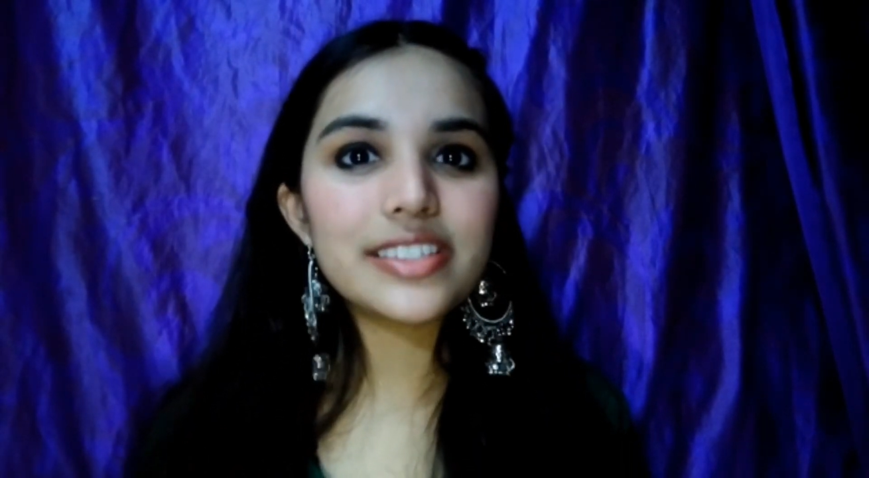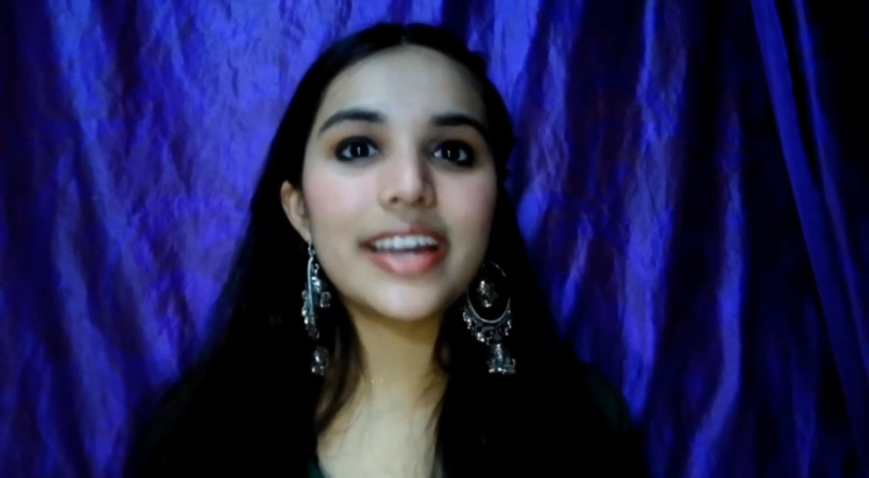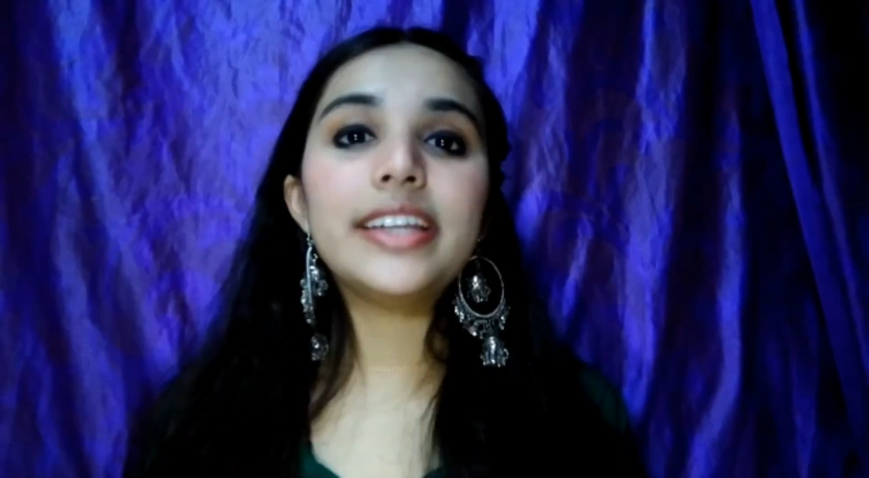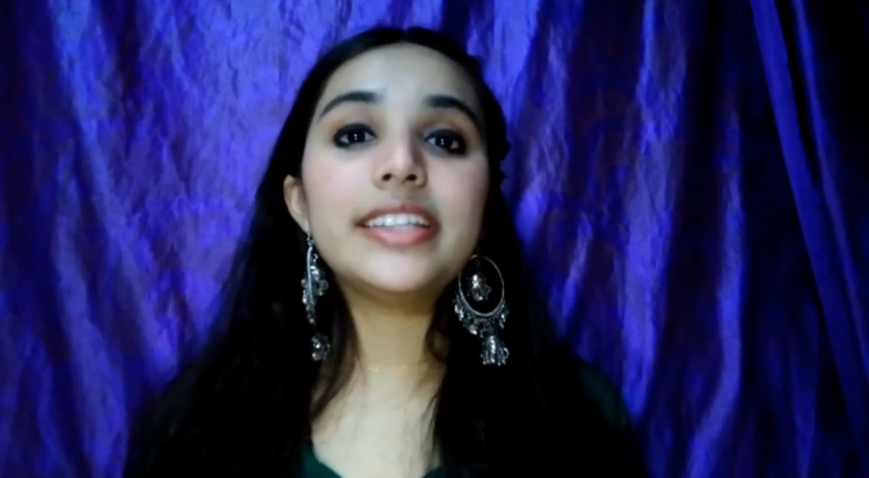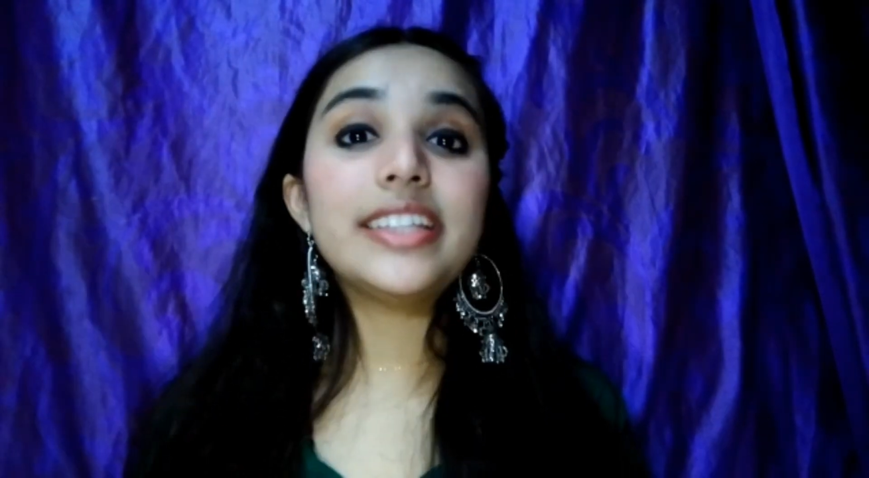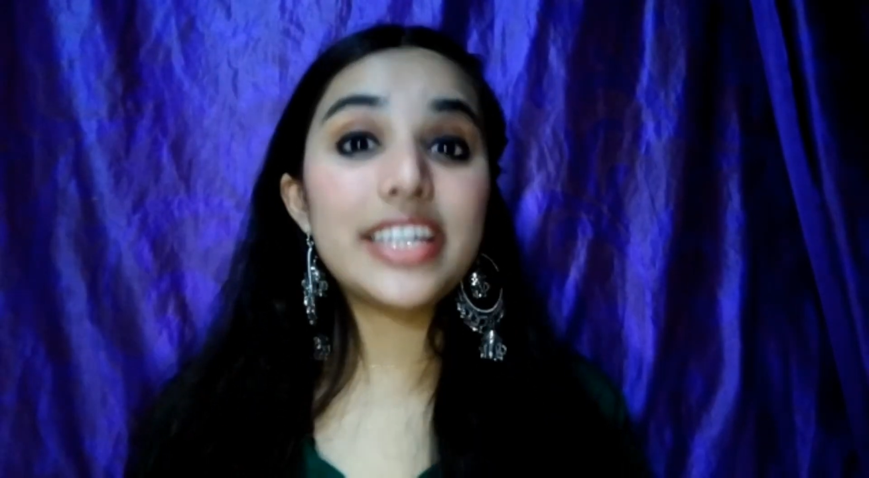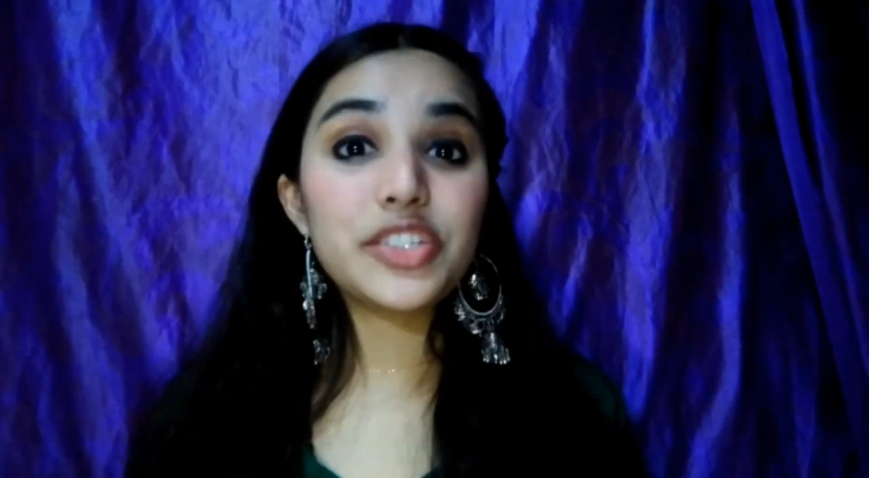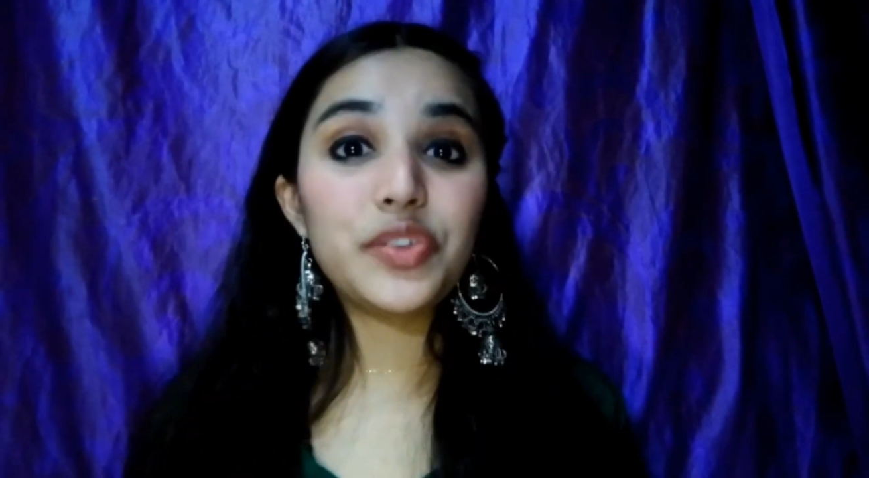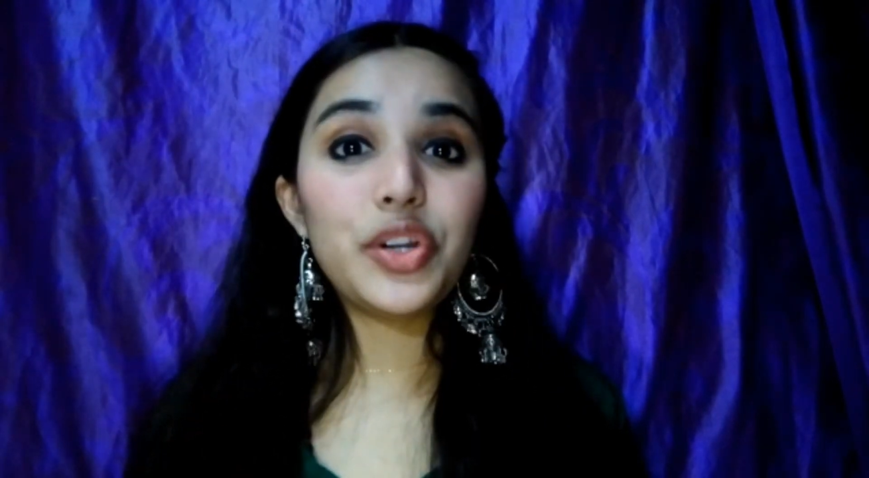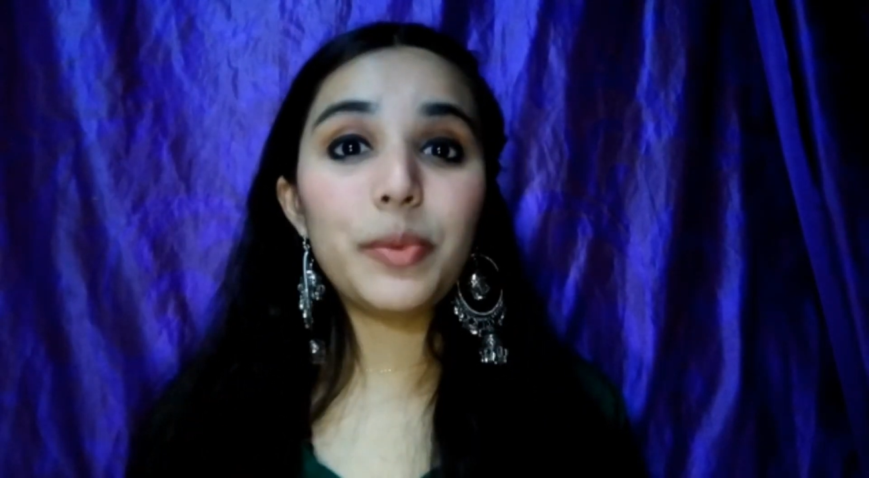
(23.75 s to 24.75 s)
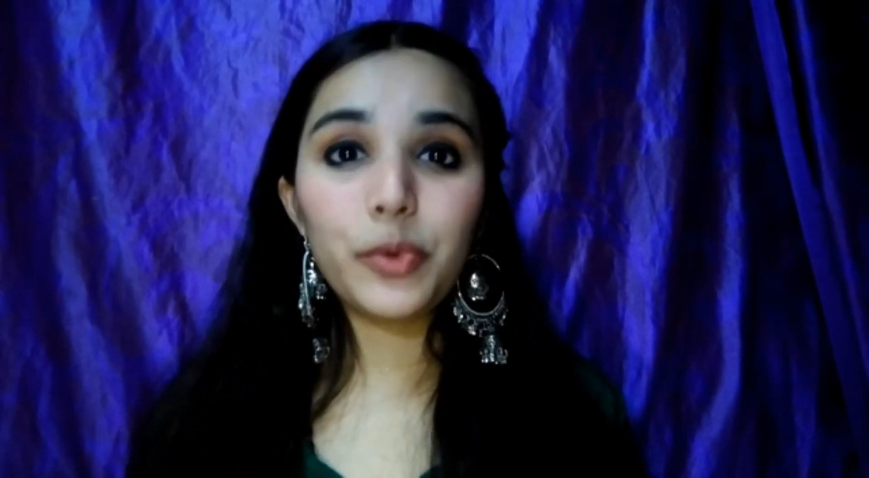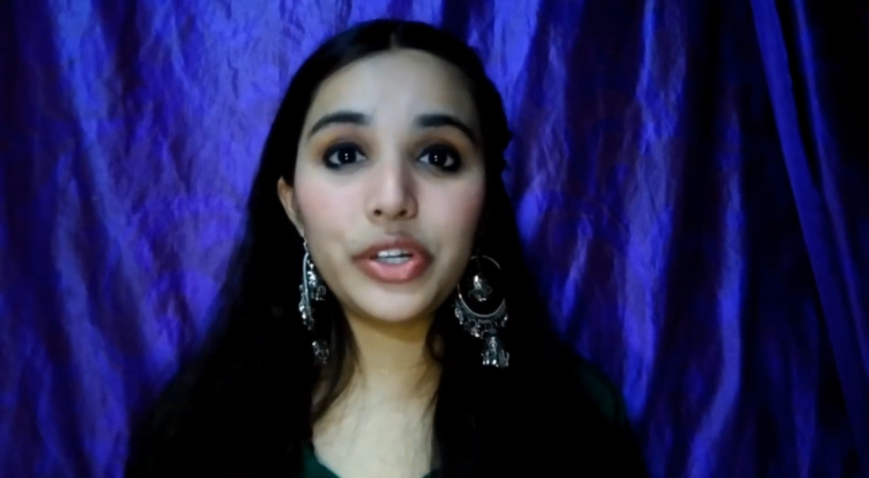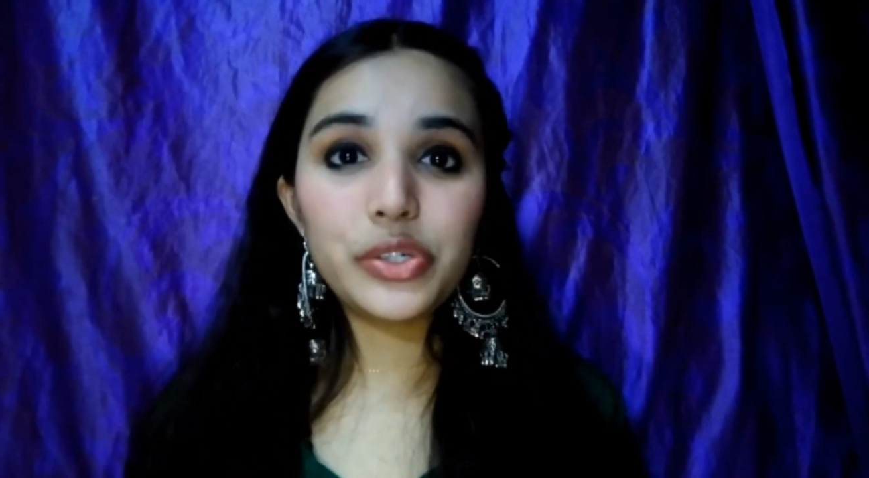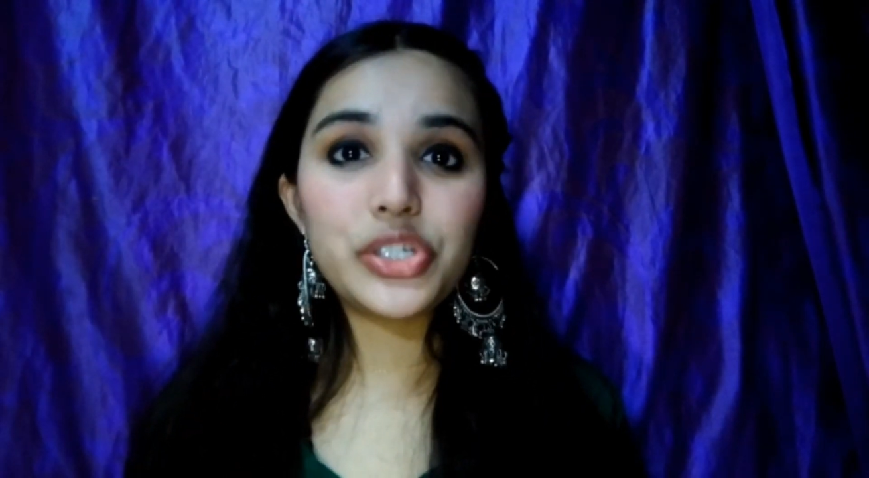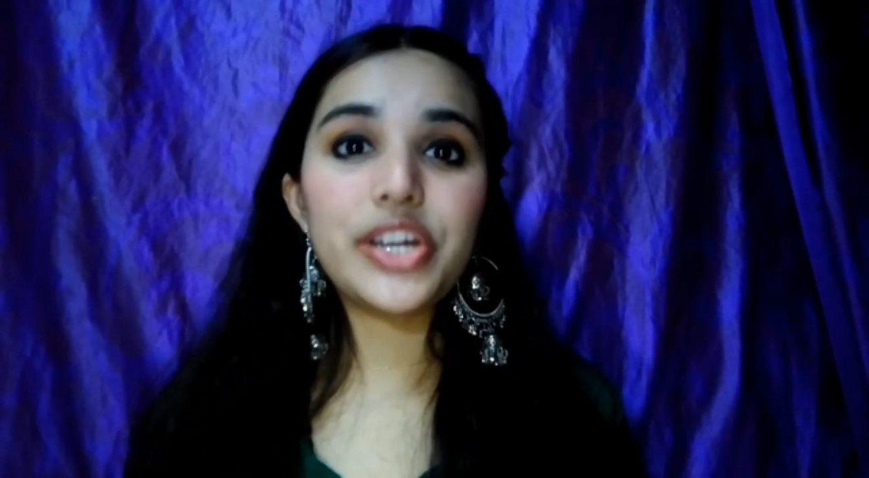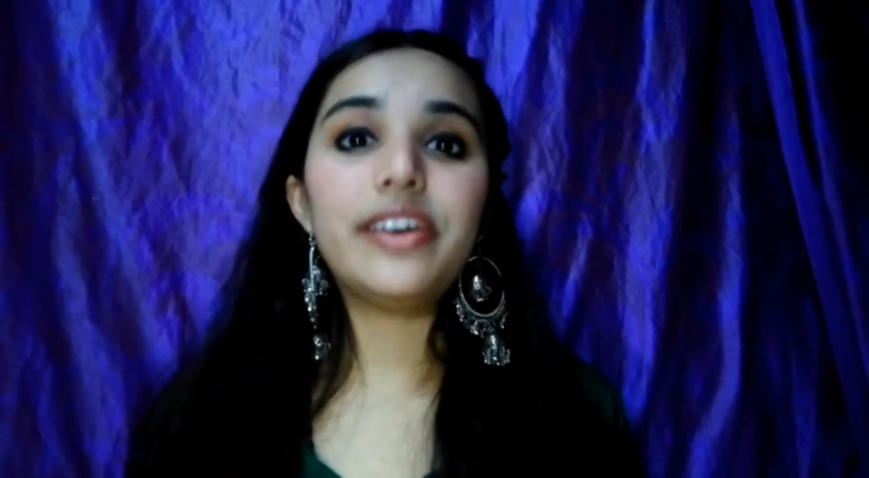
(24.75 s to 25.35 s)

and in the next video, I'm going to share